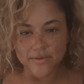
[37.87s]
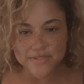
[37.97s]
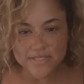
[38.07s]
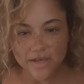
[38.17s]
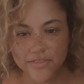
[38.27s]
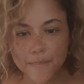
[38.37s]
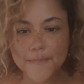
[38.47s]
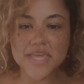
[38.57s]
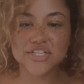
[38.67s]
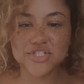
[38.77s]
I was on the
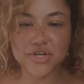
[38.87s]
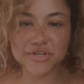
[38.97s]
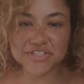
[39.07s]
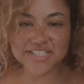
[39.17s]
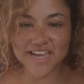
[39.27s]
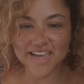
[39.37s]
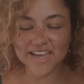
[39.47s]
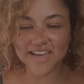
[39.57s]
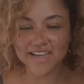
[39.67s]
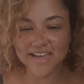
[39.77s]
beach the whole
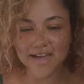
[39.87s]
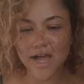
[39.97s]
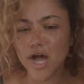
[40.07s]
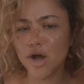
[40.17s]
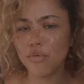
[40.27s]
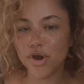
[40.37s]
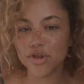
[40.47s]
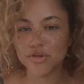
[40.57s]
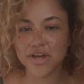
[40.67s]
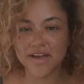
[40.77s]
day. How
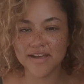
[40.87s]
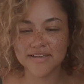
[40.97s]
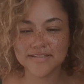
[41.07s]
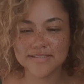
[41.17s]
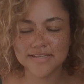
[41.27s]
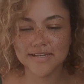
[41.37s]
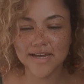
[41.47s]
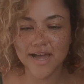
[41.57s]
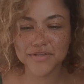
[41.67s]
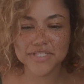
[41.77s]
are you guys?
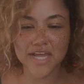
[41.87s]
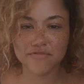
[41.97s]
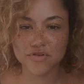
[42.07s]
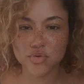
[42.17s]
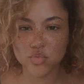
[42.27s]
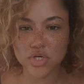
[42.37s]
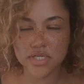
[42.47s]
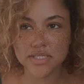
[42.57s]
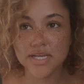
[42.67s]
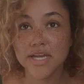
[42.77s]
How's
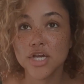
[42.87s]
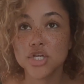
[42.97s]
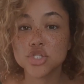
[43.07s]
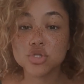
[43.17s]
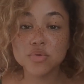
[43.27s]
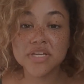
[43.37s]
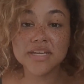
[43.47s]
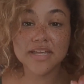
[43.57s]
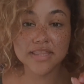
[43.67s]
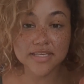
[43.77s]
everyone
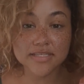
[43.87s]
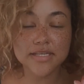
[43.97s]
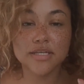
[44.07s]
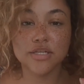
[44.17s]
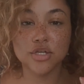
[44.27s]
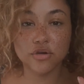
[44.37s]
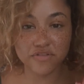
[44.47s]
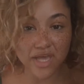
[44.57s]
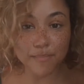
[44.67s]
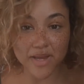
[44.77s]
doing this
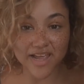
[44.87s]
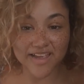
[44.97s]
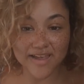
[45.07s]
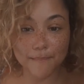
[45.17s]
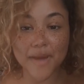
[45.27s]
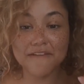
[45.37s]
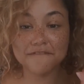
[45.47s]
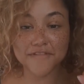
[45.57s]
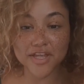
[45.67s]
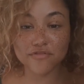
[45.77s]
November? My
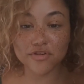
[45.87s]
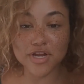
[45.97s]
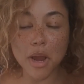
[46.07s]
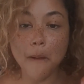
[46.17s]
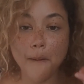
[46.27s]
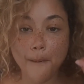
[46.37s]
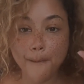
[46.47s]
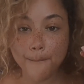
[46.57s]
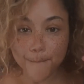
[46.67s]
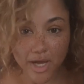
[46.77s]
favorite
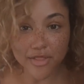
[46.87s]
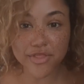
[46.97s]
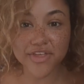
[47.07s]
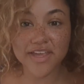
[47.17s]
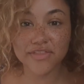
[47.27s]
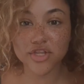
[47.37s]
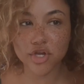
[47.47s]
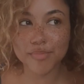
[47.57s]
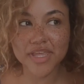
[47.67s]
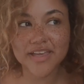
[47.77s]
month in the
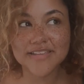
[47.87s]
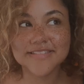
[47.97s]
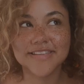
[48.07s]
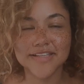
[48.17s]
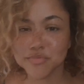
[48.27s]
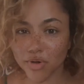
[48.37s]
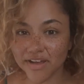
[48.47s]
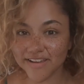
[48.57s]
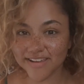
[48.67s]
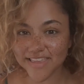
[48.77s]
year, because guess
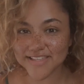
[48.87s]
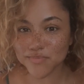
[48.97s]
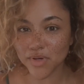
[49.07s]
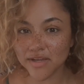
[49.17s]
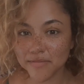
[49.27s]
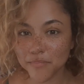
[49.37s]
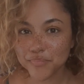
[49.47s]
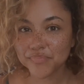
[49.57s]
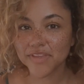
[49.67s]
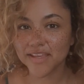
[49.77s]
what? Guess what?
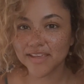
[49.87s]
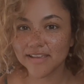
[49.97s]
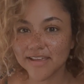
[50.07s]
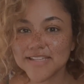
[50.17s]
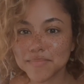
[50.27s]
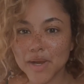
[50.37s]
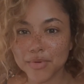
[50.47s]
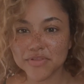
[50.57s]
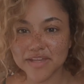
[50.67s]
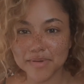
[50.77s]
It's
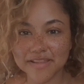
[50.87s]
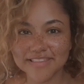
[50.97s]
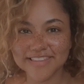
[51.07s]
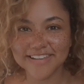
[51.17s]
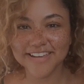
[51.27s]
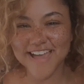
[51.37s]
my birthday month.